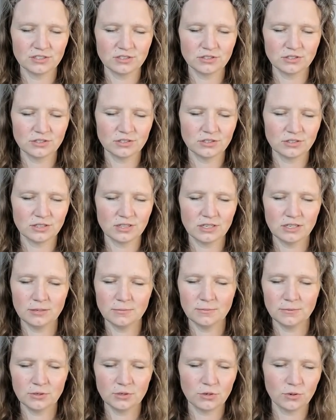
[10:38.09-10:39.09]
It's just going to
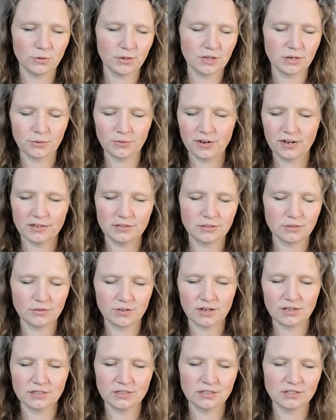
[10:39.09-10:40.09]
keep you going around and
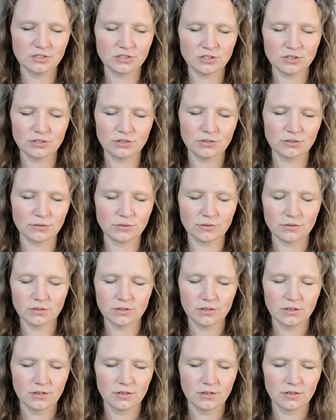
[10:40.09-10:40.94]
around in a circle